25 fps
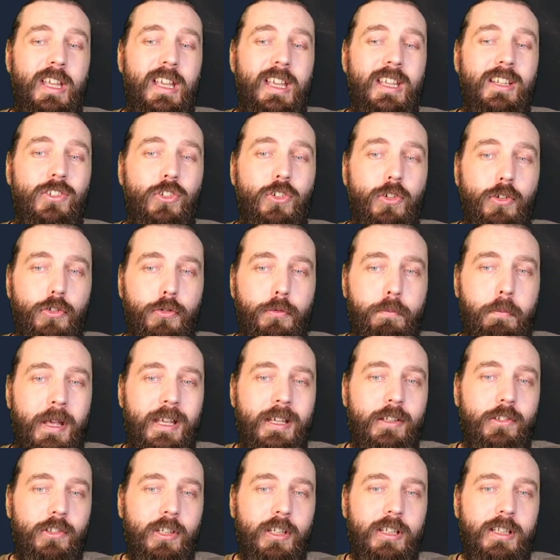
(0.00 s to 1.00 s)
it just
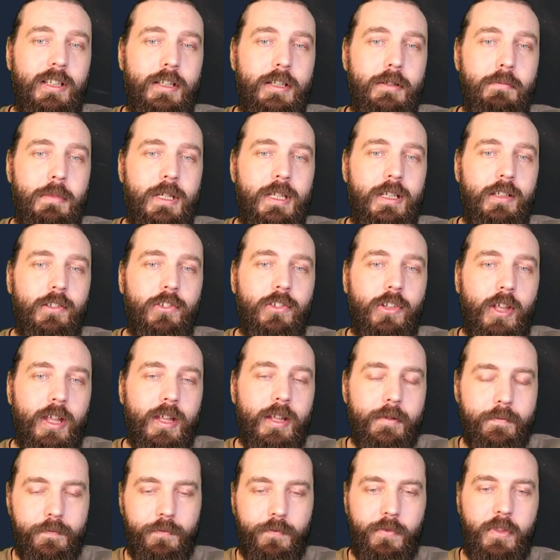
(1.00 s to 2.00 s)
basically means
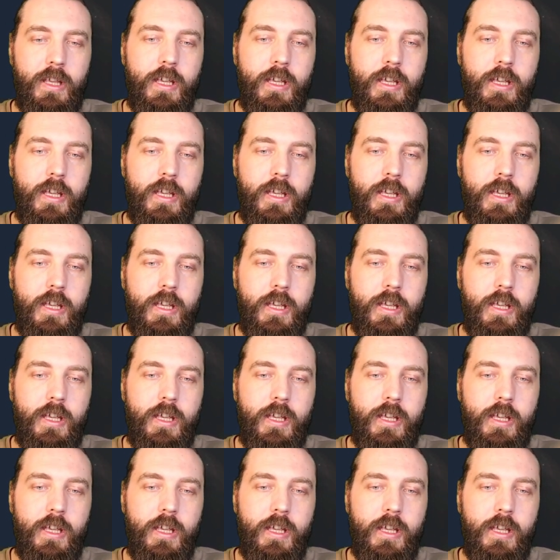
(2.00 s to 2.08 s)
that